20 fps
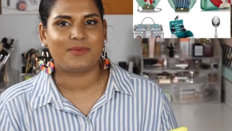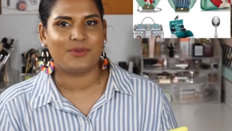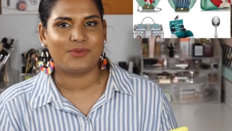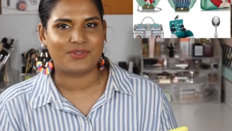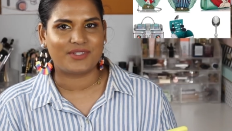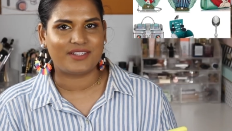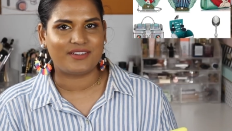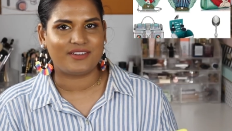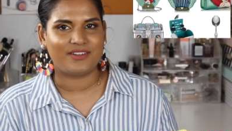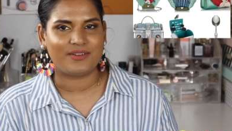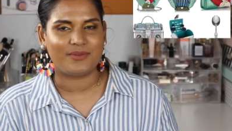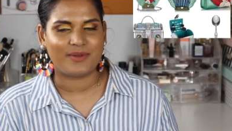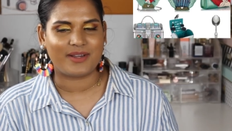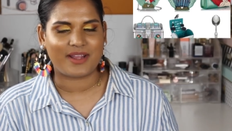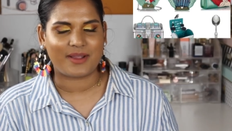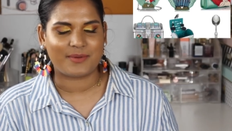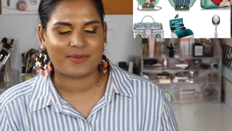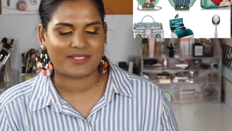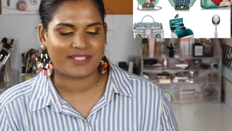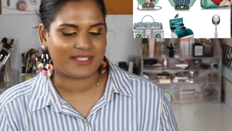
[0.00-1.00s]
a musical
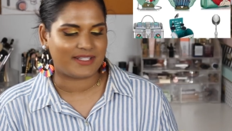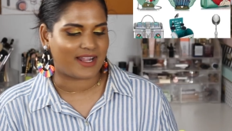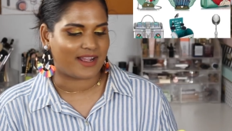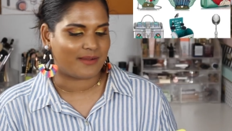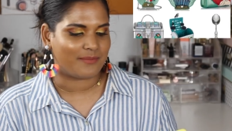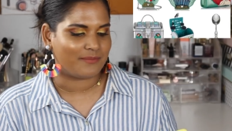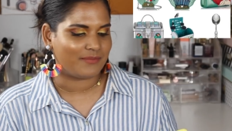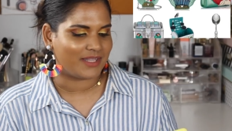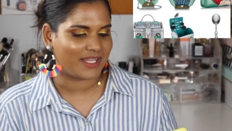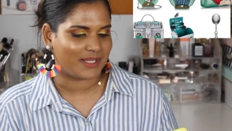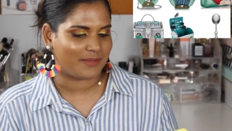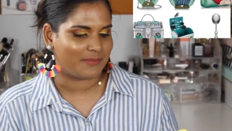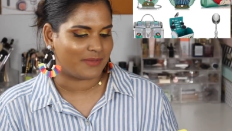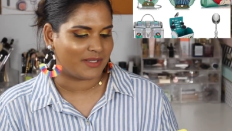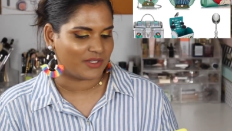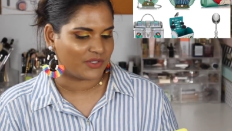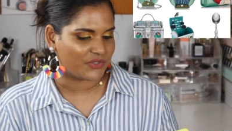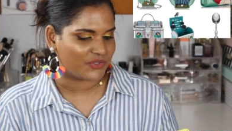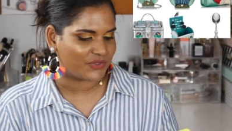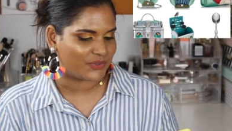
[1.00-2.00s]
when I was in like
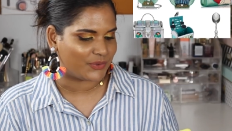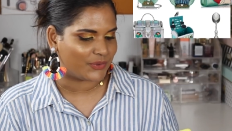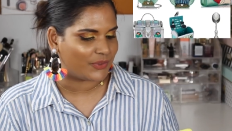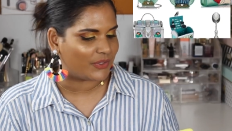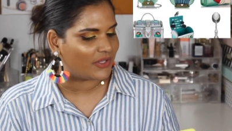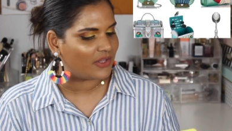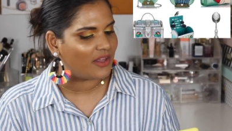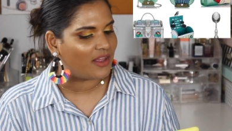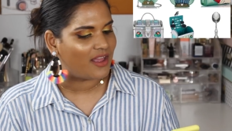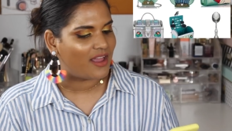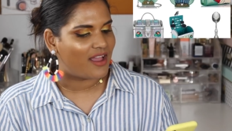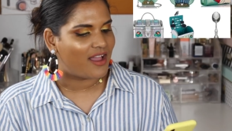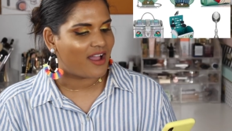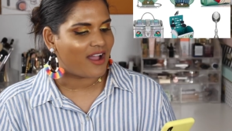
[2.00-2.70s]
middle school.